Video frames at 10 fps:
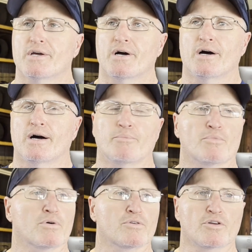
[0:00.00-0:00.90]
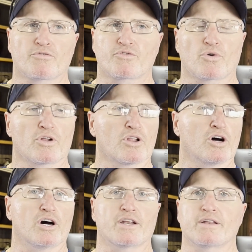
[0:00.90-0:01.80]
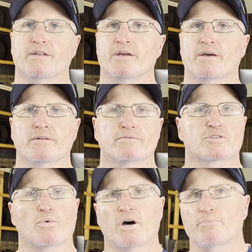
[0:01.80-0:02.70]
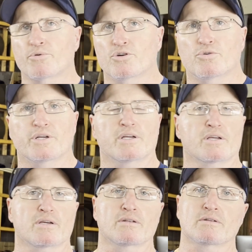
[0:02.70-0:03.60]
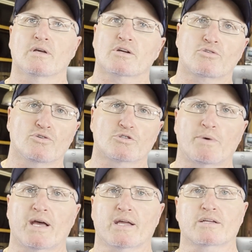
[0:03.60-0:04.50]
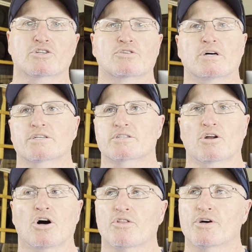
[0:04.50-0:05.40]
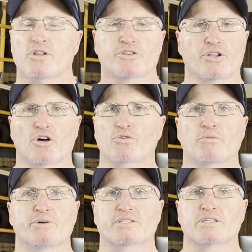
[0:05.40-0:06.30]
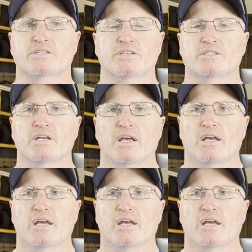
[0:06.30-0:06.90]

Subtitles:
Floralon and Swan Brewing and Cruise Bank and Trust and all the local businesses.